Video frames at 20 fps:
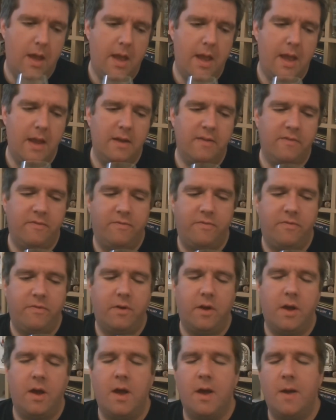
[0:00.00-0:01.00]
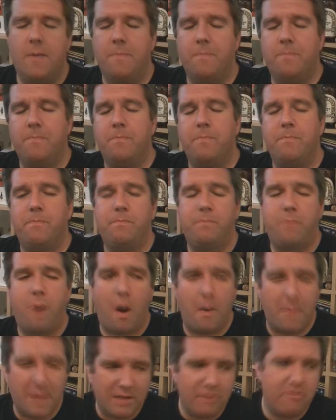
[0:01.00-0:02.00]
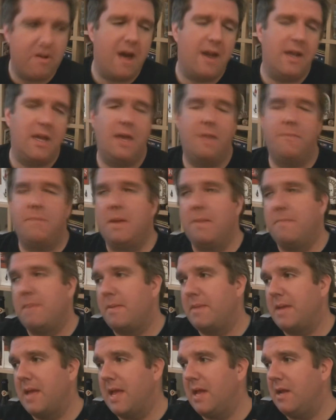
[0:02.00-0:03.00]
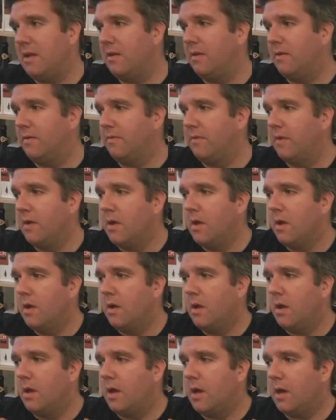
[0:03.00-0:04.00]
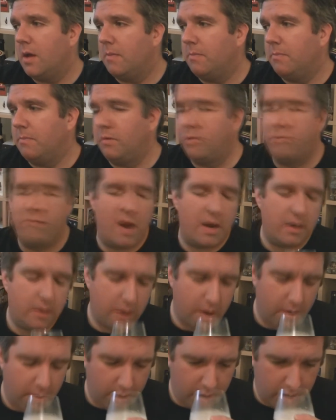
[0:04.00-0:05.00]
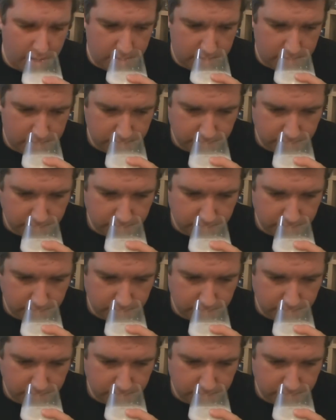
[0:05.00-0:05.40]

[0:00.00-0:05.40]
Hint of... pomegranate, maybe a hint of red currant.